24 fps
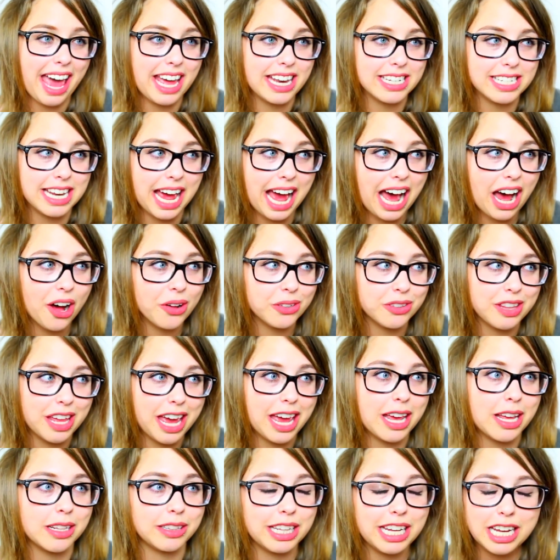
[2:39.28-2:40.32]
And how
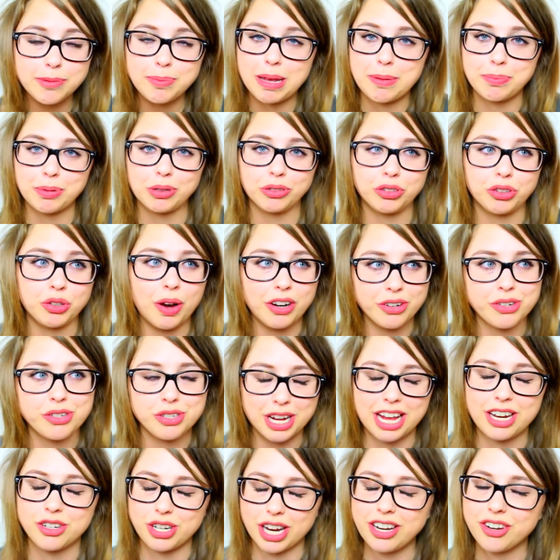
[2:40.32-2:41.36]
they lead people to
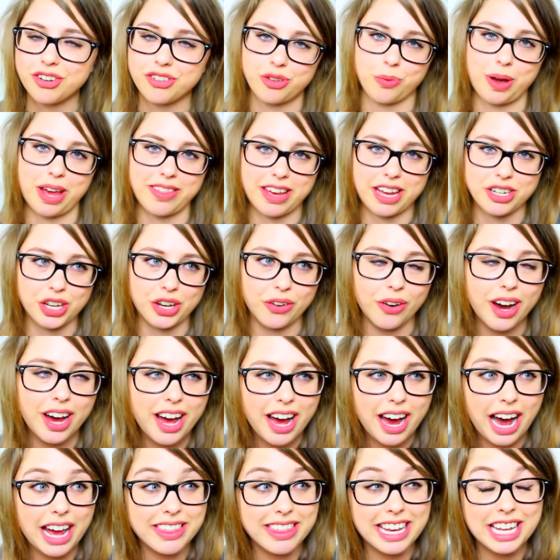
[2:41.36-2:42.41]
understand gender the way they do.
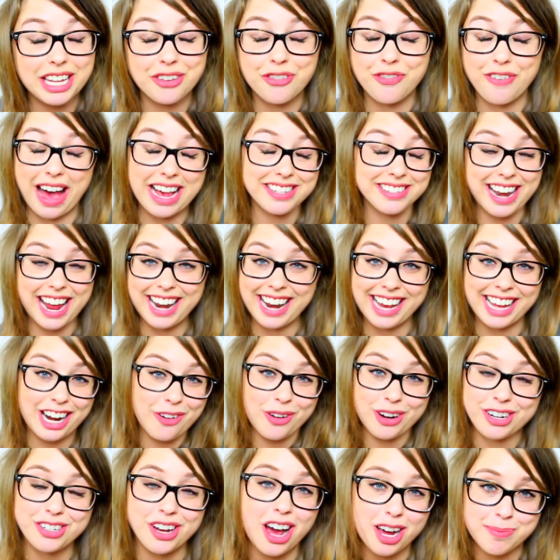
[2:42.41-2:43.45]
I think it's fascinating and I
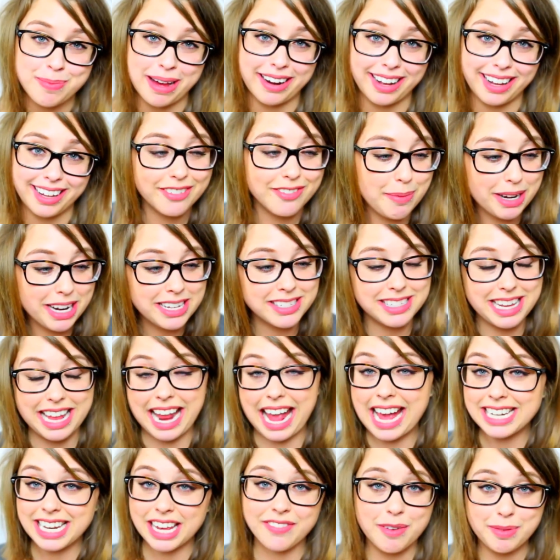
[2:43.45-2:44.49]
want to talk about it. Feminists and
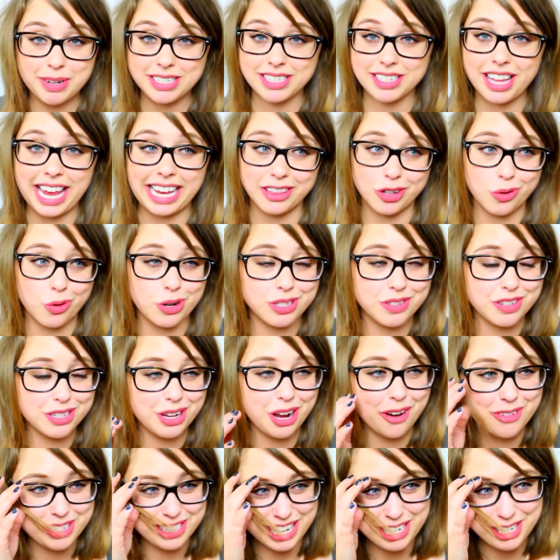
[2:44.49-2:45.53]
anti-feminists alike, in the course of
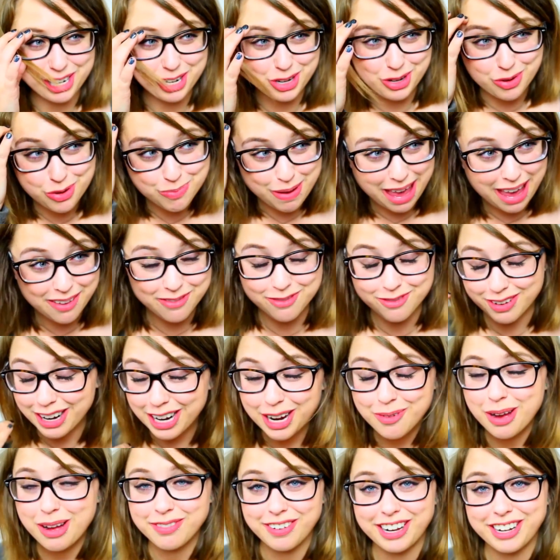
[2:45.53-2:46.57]
this conversation, you may
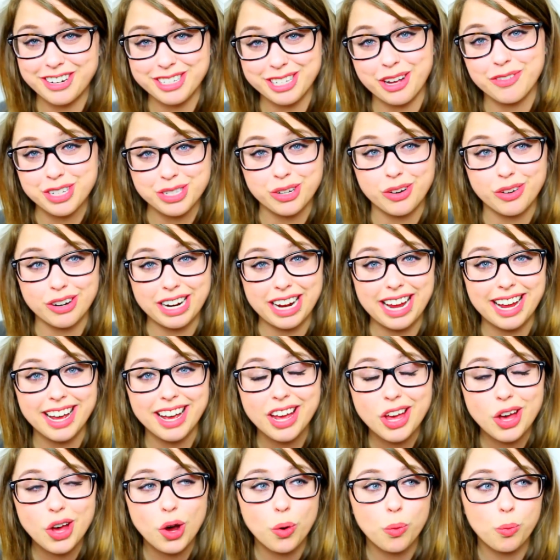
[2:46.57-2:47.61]
very well find yourself disagreeing
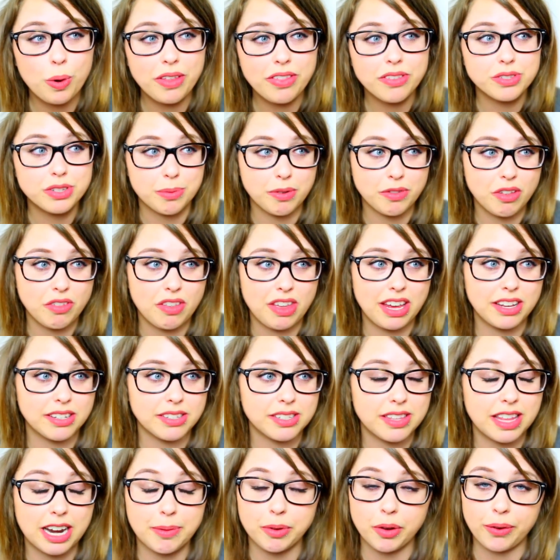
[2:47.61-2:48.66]
with some of the things
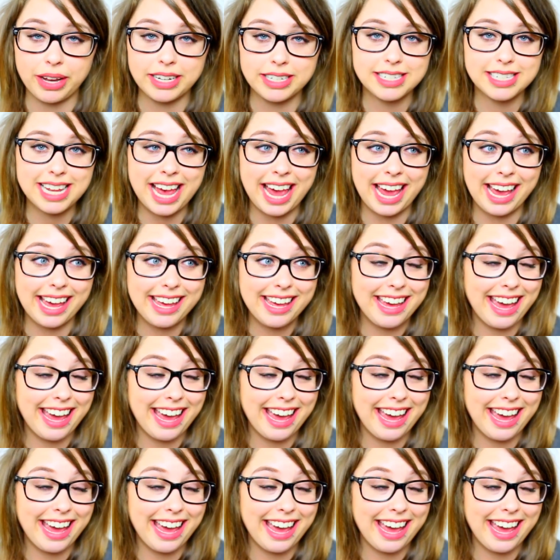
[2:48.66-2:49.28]
that I'm going to say.